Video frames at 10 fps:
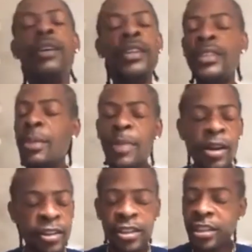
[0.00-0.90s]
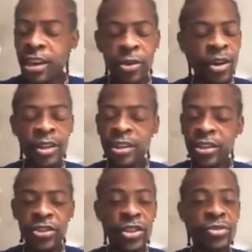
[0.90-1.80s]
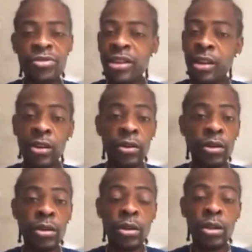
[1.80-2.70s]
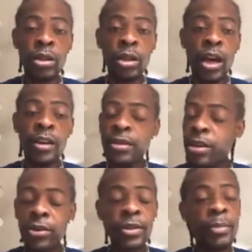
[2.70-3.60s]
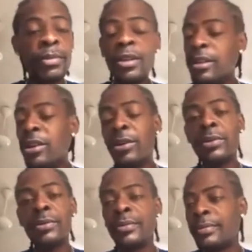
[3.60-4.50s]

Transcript: this hypocrisy in our industry is real, yo. And yo, them, yo.